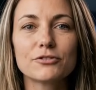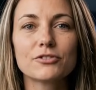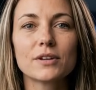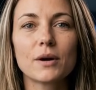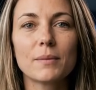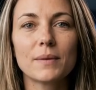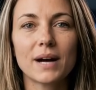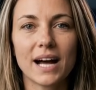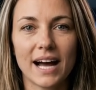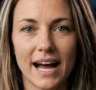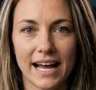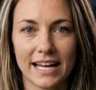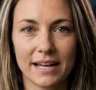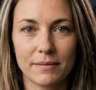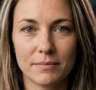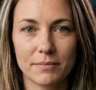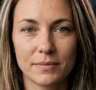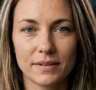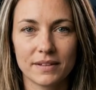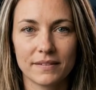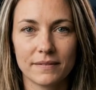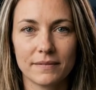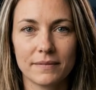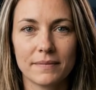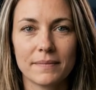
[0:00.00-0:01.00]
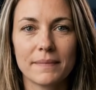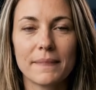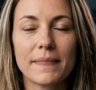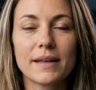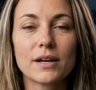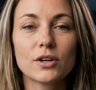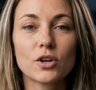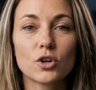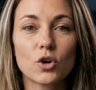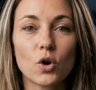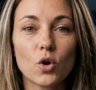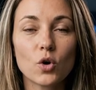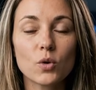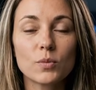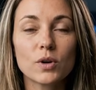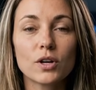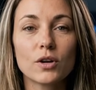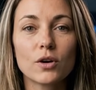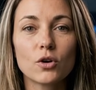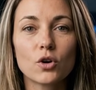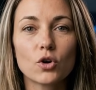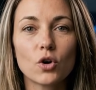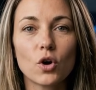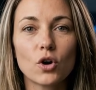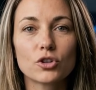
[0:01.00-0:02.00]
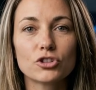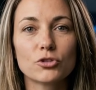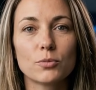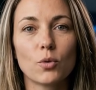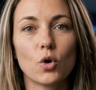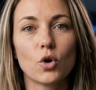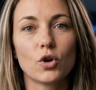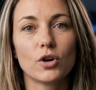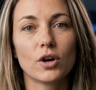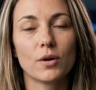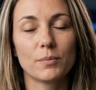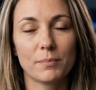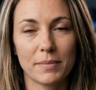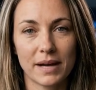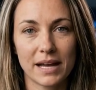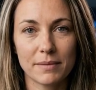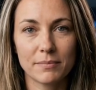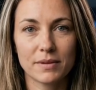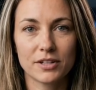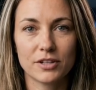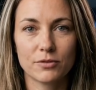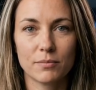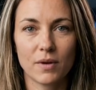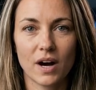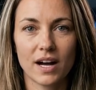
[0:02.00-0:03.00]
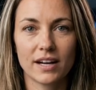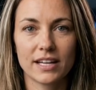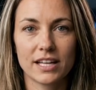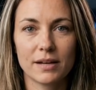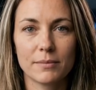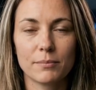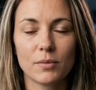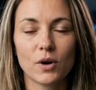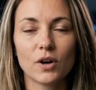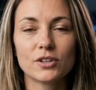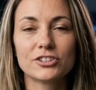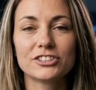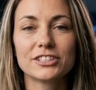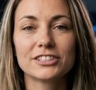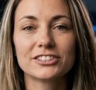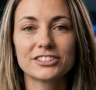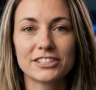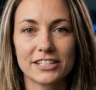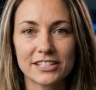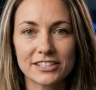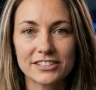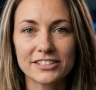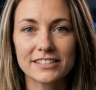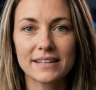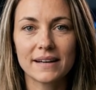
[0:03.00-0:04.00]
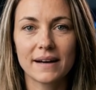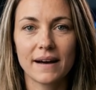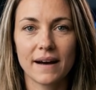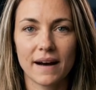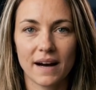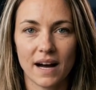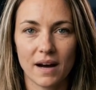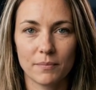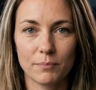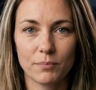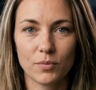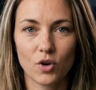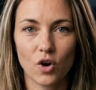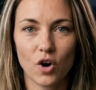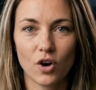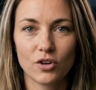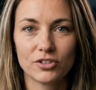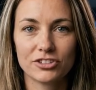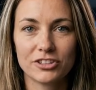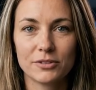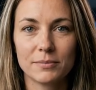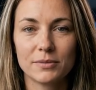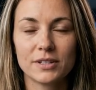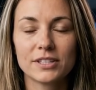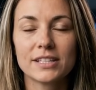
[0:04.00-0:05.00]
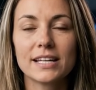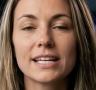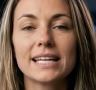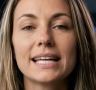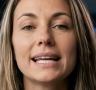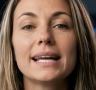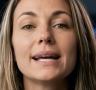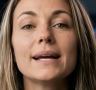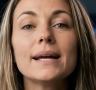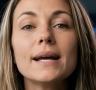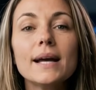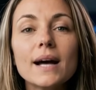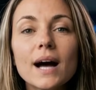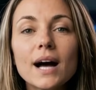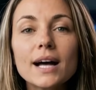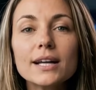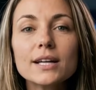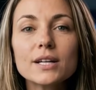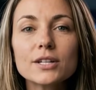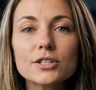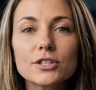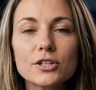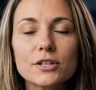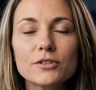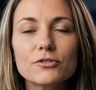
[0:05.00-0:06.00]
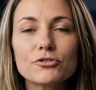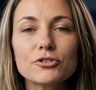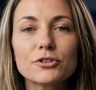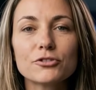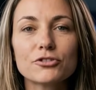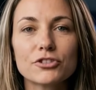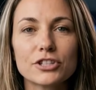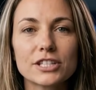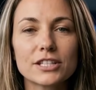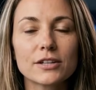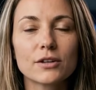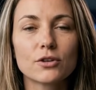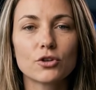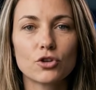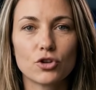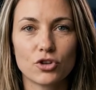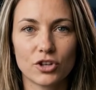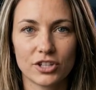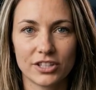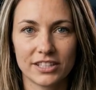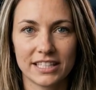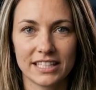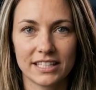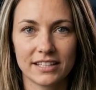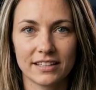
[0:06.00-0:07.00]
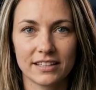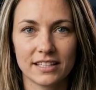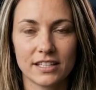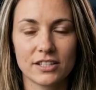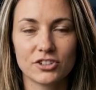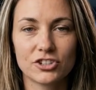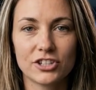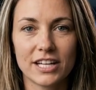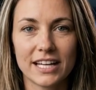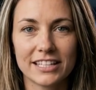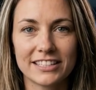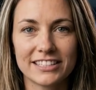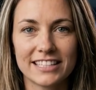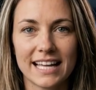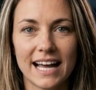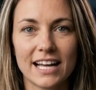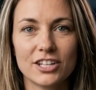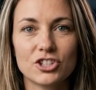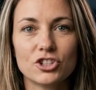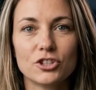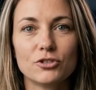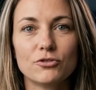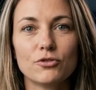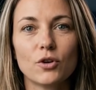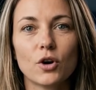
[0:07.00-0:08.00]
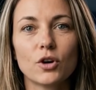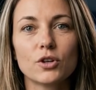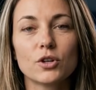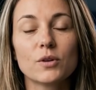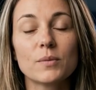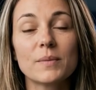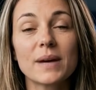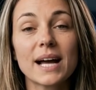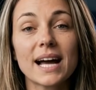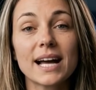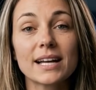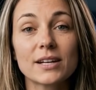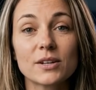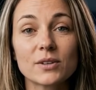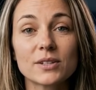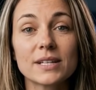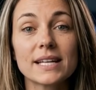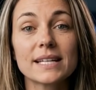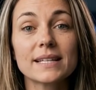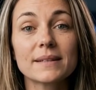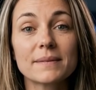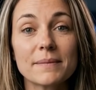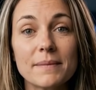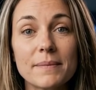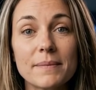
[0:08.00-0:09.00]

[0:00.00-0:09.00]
from hype. The global cross-border payment market processes approximately 150 trillion in transaction volume annually.